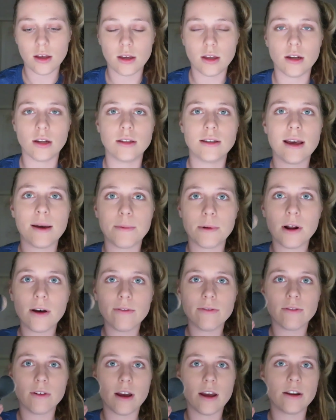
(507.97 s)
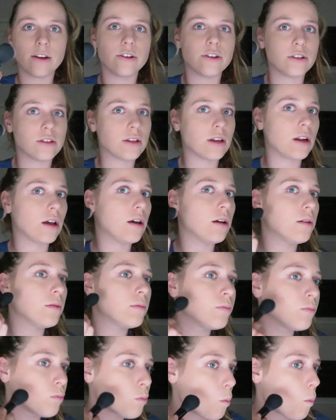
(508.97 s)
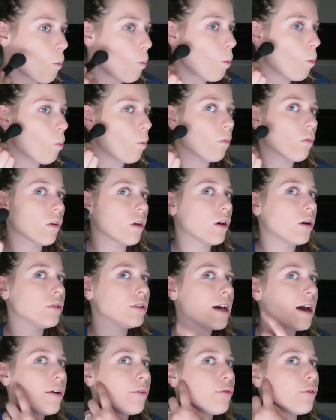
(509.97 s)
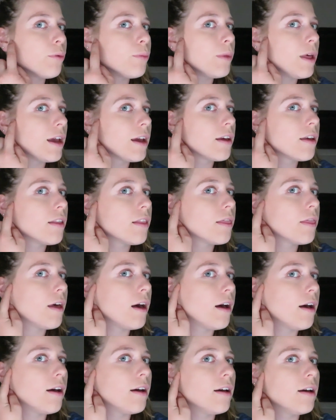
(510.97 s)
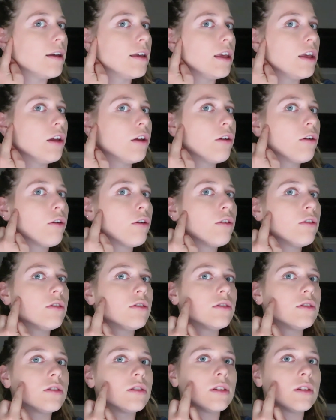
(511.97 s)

you can tap it off, and you're just gonna go down from like the ear